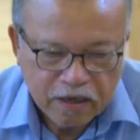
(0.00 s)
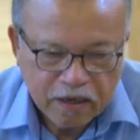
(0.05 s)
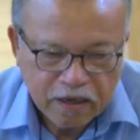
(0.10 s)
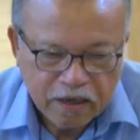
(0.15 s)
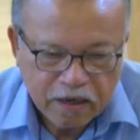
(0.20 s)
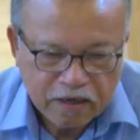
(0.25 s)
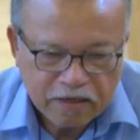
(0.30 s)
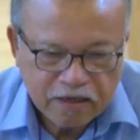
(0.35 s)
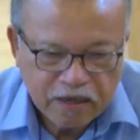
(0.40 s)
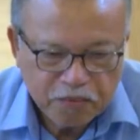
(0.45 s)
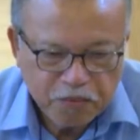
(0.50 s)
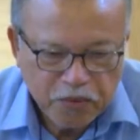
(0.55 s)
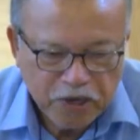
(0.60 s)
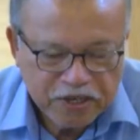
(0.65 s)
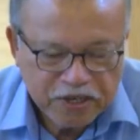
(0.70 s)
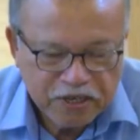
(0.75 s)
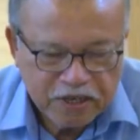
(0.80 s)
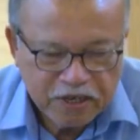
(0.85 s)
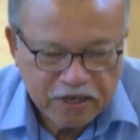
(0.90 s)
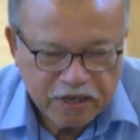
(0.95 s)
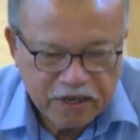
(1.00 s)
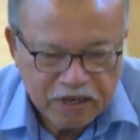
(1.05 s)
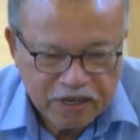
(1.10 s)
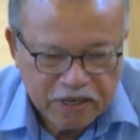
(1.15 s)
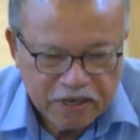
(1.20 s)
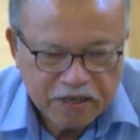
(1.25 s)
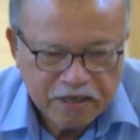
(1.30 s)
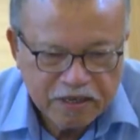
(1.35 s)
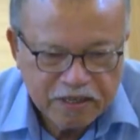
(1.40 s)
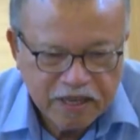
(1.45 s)
as I mentioned
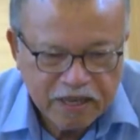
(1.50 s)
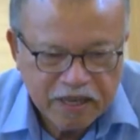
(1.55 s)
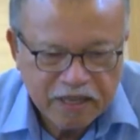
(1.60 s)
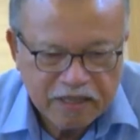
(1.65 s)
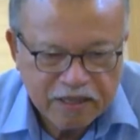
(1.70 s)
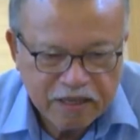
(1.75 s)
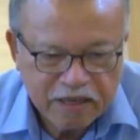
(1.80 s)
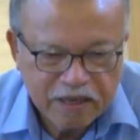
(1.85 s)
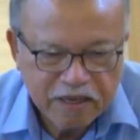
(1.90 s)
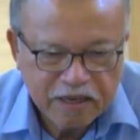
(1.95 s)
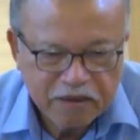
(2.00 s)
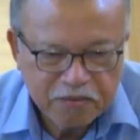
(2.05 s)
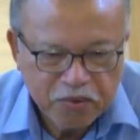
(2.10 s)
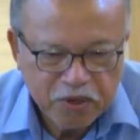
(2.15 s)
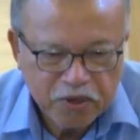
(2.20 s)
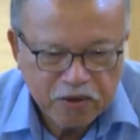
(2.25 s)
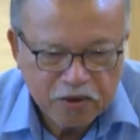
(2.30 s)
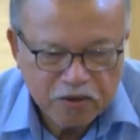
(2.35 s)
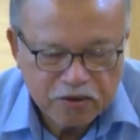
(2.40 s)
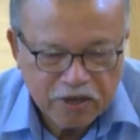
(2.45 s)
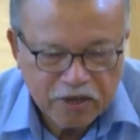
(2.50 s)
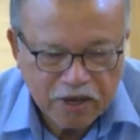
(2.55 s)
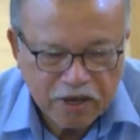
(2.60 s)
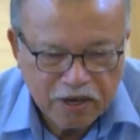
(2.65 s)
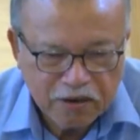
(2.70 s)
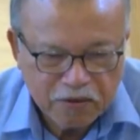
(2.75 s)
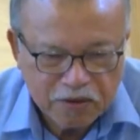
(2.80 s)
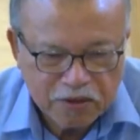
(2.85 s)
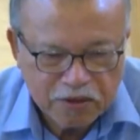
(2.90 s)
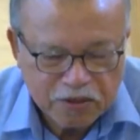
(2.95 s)
earlier, that uh, because I
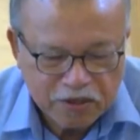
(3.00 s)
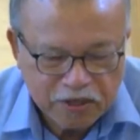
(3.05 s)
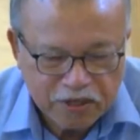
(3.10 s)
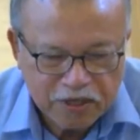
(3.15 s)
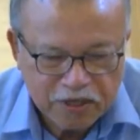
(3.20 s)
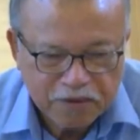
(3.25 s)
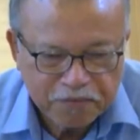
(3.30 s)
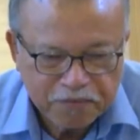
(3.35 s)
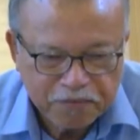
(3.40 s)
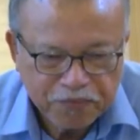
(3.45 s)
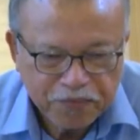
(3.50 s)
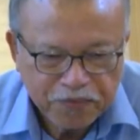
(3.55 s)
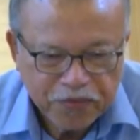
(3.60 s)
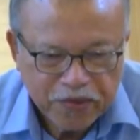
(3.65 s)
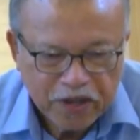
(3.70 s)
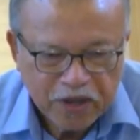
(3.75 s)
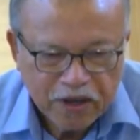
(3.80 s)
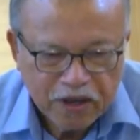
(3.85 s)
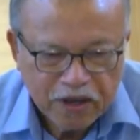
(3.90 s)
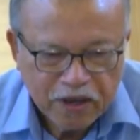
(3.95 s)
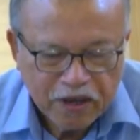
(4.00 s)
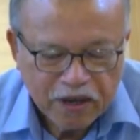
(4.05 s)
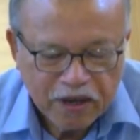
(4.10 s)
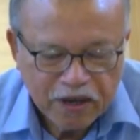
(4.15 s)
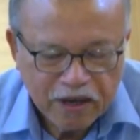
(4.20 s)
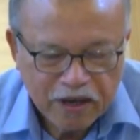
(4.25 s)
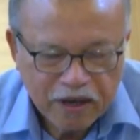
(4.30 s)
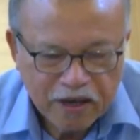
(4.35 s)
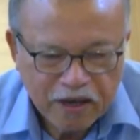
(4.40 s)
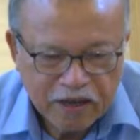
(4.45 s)
was uh,
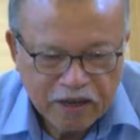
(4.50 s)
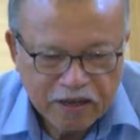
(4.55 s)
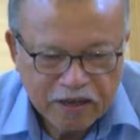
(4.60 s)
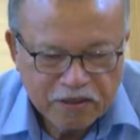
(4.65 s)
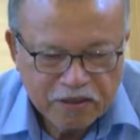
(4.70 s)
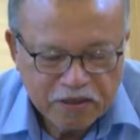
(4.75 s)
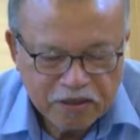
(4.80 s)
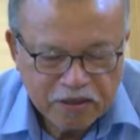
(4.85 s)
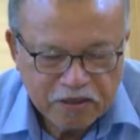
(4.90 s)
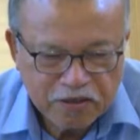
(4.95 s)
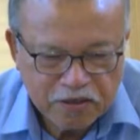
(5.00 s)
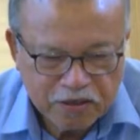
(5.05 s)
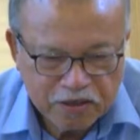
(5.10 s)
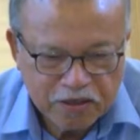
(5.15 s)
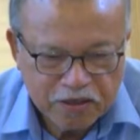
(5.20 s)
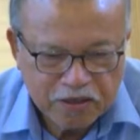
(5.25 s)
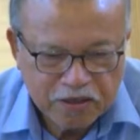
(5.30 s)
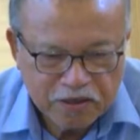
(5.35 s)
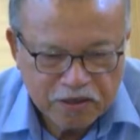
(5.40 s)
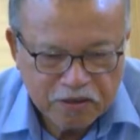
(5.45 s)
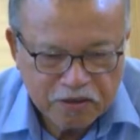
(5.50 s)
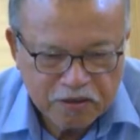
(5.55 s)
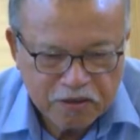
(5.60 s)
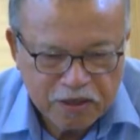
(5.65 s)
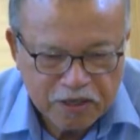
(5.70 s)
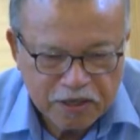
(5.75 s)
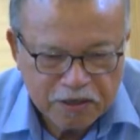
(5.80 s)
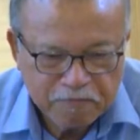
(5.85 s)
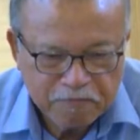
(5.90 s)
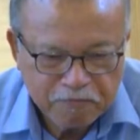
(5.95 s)
uh, interested
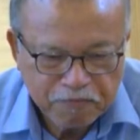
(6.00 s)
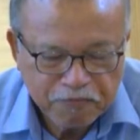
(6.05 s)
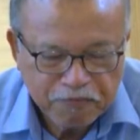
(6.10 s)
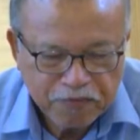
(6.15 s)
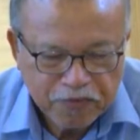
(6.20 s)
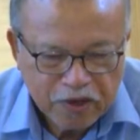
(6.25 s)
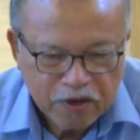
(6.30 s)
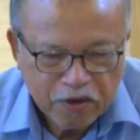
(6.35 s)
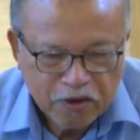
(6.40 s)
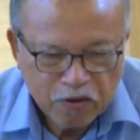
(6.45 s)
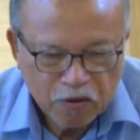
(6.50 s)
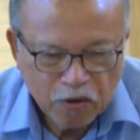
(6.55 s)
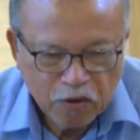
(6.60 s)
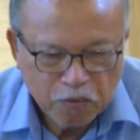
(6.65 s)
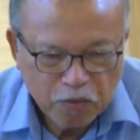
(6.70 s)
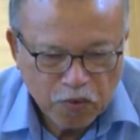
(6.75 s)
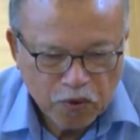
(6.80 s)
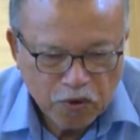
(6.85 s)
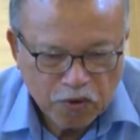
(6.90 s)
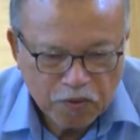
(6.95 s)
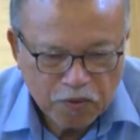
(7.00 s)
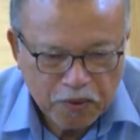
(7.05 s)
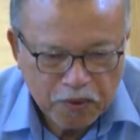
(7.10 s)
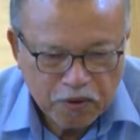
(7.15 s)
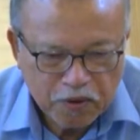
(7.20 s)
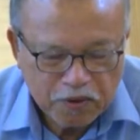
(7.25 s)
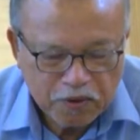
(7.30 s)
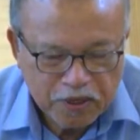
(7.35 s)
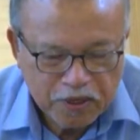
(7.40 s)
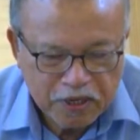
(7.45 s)
to uh, know more
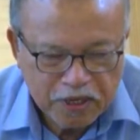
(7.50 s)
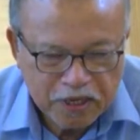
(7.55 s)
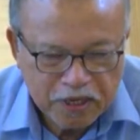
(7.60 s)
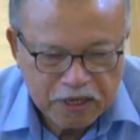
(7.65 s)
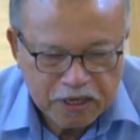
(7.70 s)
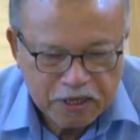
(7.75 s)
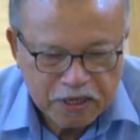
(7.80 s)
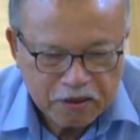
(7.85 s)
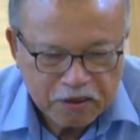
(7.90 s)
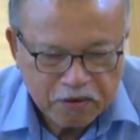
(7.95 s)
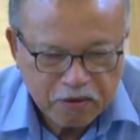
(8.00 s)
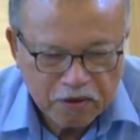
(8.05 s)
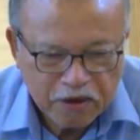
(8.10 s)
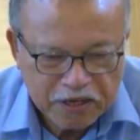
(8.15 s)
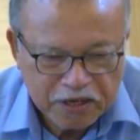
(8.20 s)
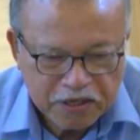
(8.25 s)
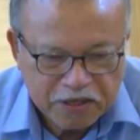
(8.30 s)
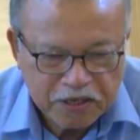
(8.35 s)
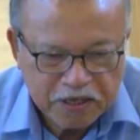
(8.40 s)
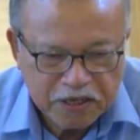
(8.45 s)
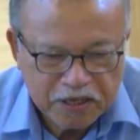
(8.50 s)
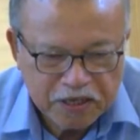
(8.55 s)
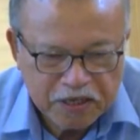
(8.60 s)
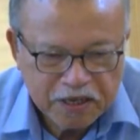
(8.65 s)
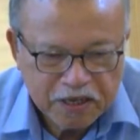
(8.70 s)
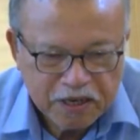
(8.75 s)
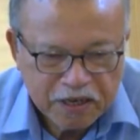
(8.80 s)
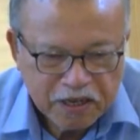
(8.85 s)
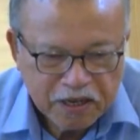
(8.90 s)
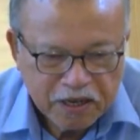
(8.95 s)
about the uh, collection,
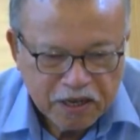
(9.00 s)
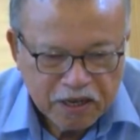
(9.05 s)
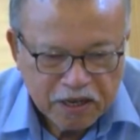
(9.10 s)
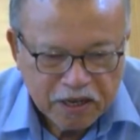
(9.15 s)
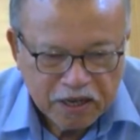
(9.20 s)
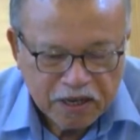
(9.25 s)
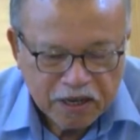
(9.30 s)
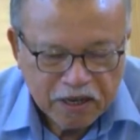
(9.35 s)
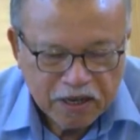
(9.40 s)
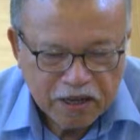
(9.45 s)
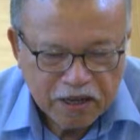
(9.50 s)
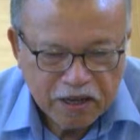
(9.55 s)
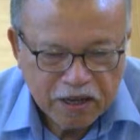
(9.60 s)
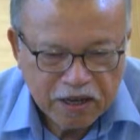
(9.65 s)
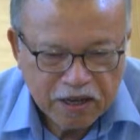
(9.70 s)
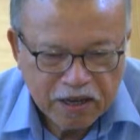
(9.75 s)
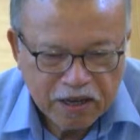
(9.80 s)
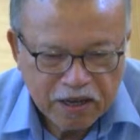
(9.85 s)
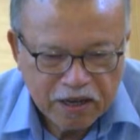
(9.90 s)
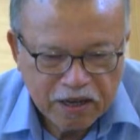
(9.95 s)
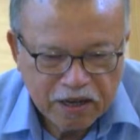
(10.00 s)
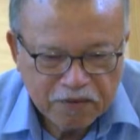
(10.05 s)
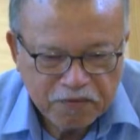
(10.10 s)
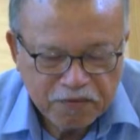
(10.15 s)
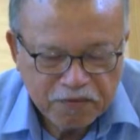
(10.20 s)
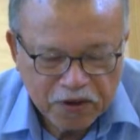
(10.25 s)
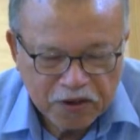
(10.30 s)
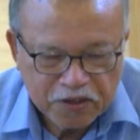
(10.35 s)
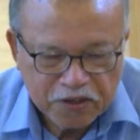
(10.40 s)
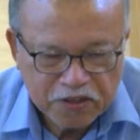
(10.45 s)
uh,
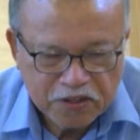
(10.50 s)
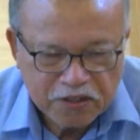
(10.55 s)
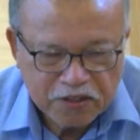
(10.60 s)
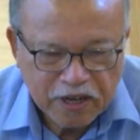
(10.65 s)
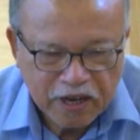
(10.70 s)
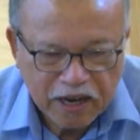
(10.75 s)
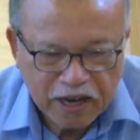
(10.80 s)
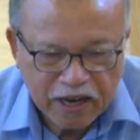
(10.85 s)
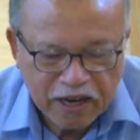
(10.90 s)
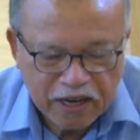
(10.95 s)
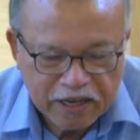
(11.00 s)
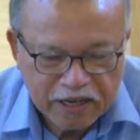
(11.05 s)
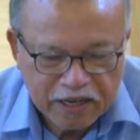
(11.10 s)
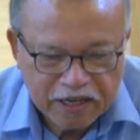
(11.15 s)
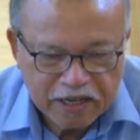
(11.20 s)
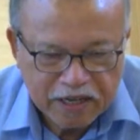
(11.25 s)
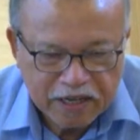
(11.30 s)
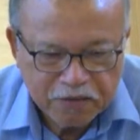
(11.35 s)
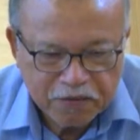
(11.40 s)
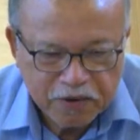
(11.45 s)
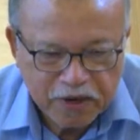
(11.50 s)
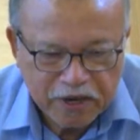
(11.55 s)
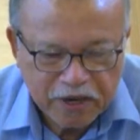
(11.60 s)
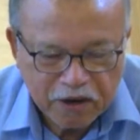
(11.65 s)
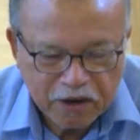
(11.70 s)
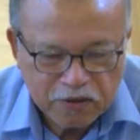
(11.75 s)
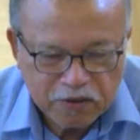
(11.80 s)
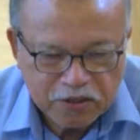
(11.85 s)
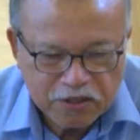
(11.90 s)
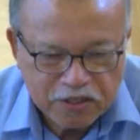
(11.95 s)
first I when I
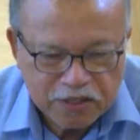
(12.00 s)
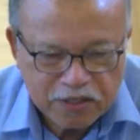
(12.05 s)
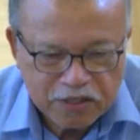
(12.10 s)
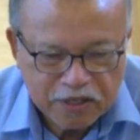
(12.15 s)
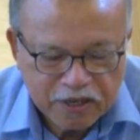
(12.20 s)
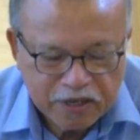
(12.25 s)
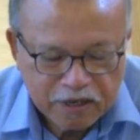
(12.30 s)
was